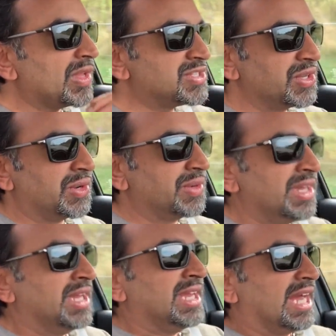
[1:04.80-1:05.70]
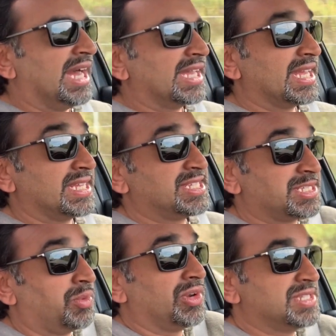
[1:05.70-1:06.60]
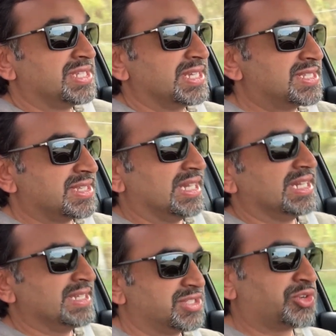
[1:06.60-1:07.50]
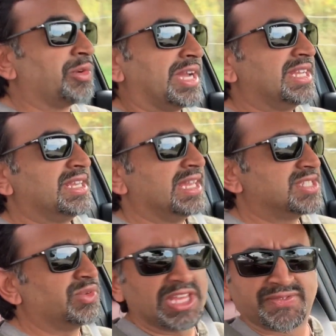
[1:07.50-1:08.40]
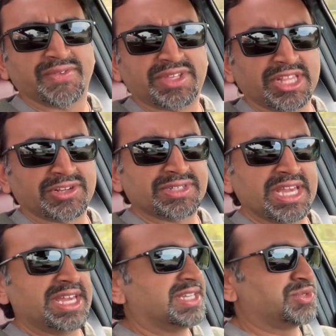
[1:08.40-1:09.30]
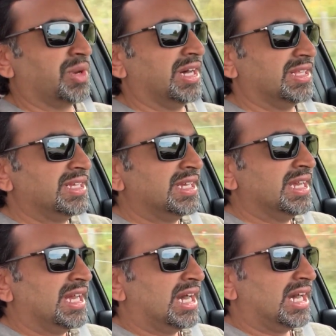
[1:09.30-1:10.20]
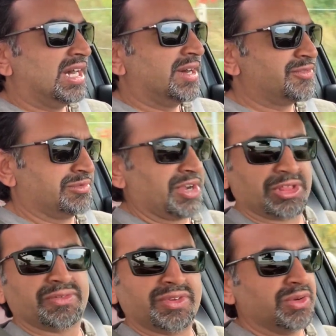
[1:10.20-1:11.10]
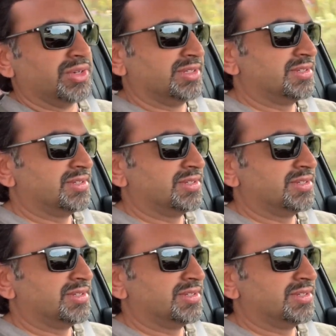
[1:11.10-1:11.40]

so getting 6.6 is great. It's only a 50-liter tank as well of regular fuel.